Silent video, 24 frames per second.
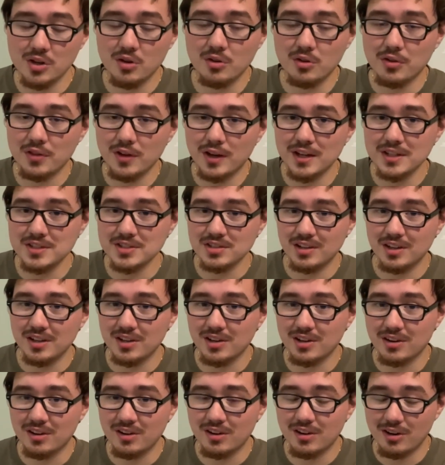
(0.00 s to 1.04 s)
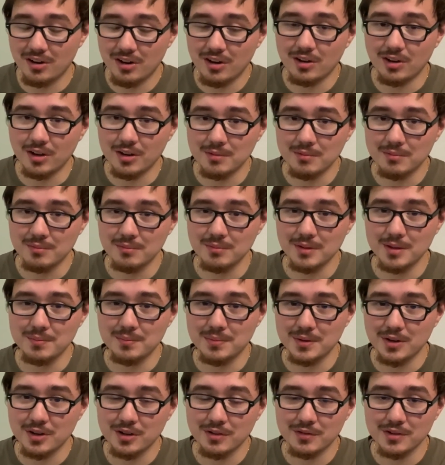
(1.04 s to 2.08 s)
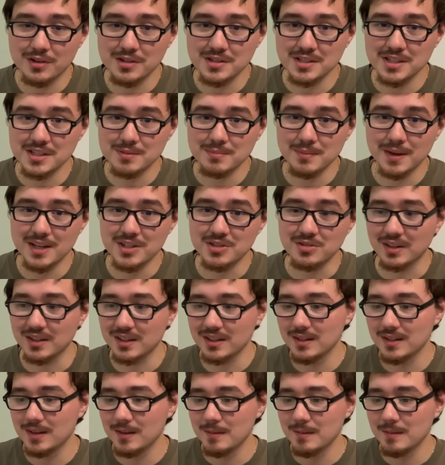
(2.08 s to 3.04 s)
your thoughts are on Imperial versus metric.